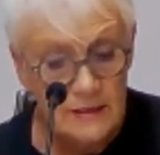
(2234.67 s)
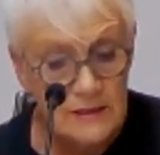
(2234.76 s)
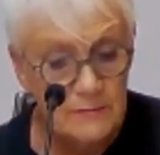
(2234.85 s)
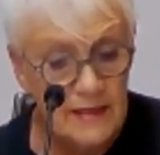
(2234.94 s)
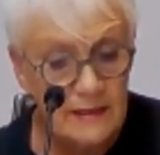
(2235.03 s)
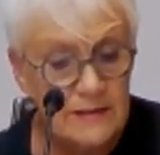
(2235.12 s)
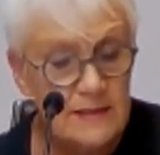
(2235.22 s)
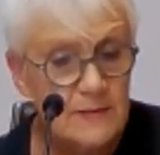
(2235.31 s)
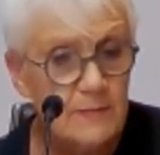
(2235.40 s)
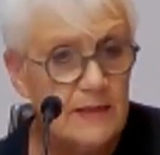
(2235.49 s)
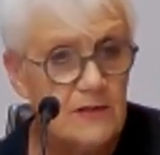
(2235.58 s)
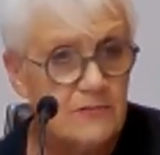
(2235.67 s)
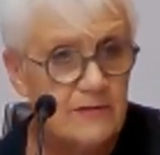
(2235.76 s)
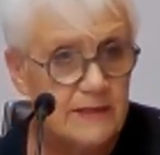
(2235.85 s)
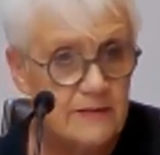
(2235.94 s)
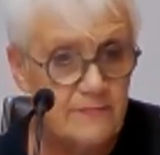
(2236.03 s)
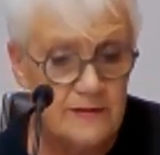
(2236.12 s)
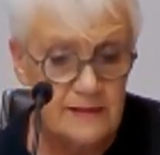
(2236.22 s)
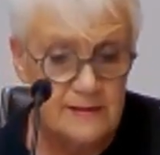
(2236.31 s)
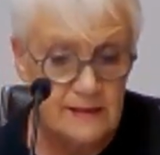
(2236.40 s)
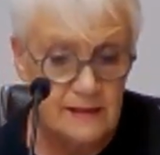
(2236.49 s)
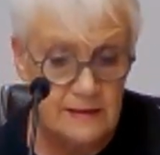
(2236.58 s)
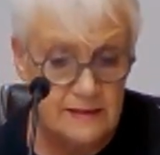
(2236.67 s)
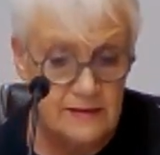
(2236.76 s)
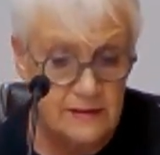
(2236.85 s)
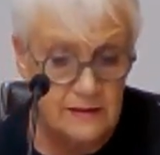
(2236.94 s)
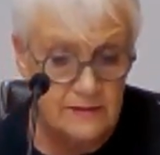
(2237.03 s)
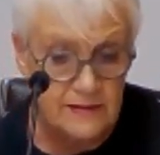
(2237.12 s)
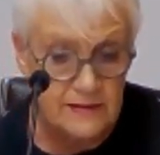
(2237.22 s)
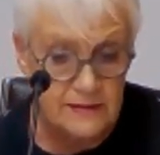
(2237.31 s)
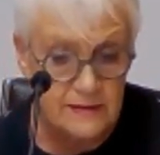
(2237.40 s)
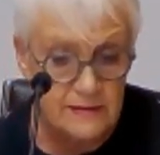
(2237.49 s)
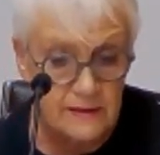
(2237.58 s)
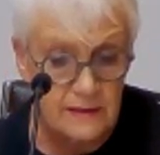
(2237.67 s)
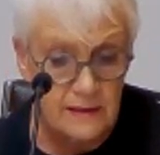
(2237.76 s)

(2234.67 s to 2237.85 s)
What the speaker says: to make the space ready for the Sunday service.